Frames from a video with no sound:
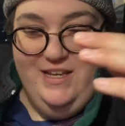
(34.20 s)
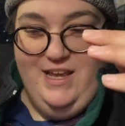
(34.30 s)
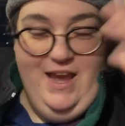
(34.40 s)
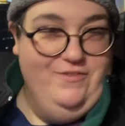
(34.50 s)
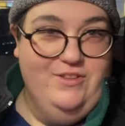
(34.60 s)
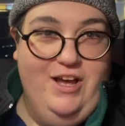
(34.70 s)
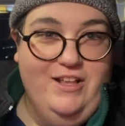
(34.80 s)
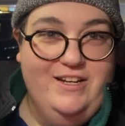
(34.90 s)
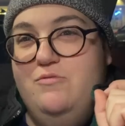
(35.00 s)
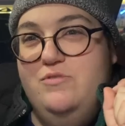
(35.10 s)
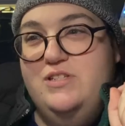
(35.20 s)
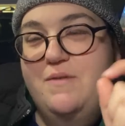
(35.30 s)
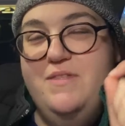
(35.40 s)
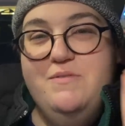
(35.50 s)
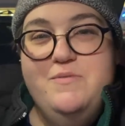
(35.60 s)
after the holidays.
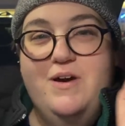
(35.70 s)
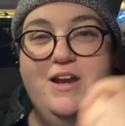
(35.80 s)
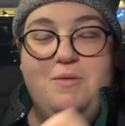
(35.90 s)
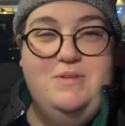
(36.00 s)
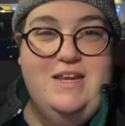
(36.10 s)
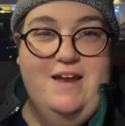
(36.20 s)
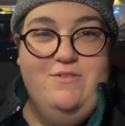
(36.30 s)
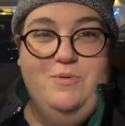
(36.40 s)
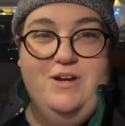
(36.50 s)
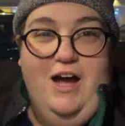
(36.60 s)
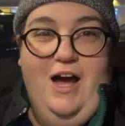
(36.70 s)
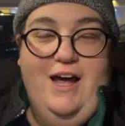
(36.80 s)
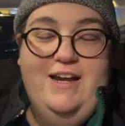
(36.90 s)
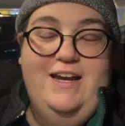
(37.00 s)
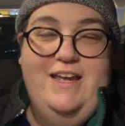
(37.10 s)
Something we want to update everyone
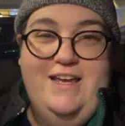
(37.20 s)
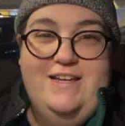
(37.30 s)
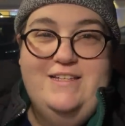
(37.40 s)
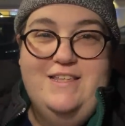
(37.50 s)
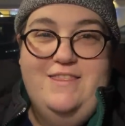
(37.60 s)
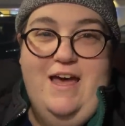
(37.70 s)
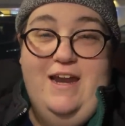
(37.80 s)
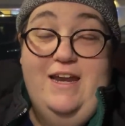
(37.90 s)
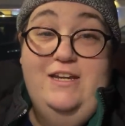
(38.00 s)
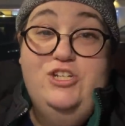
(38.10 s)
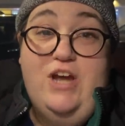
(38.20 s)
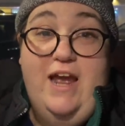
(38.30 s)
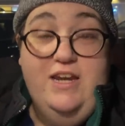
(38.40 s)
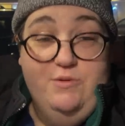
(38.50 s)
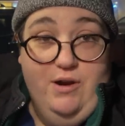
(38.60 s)
on is that in
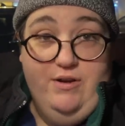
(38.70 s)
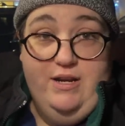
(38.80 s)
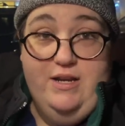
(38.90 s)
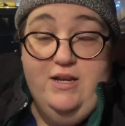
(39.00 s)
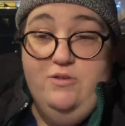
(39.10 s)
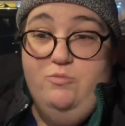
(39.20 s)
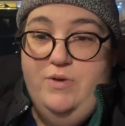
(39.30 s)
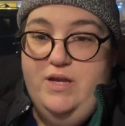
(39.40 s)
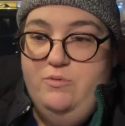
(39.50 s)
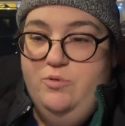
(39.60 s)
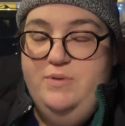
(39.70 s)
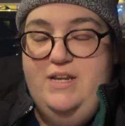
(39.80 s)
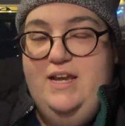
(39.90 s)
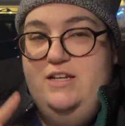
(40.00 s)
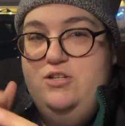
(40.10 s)
January, we will be
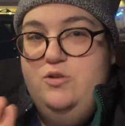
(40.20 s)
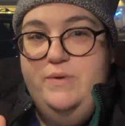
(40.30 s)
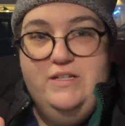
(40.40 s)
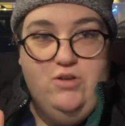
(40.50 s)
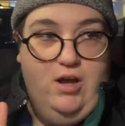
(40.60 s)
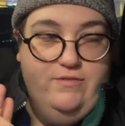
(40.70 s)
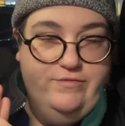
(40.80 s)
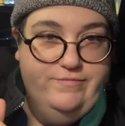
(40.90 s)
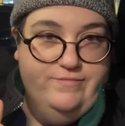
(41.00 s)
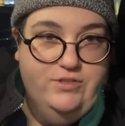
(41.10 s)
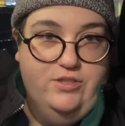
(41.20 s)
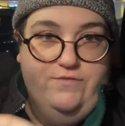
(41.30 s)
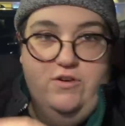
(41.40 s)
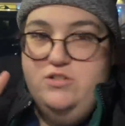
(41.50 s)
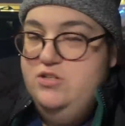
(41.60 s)
taking two weeks off. So
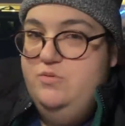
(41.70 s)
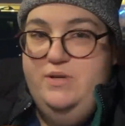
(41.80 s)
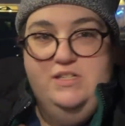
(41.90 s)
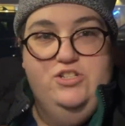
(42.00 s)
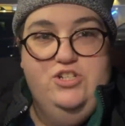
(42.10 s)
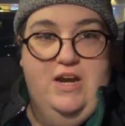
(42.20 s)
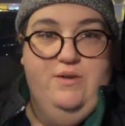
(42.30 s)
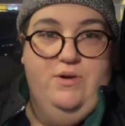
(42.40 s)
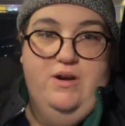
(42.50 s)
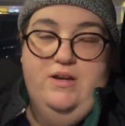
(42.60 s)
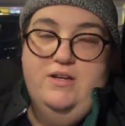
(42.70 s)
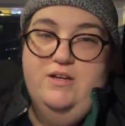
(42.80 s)
the first two weeks of January,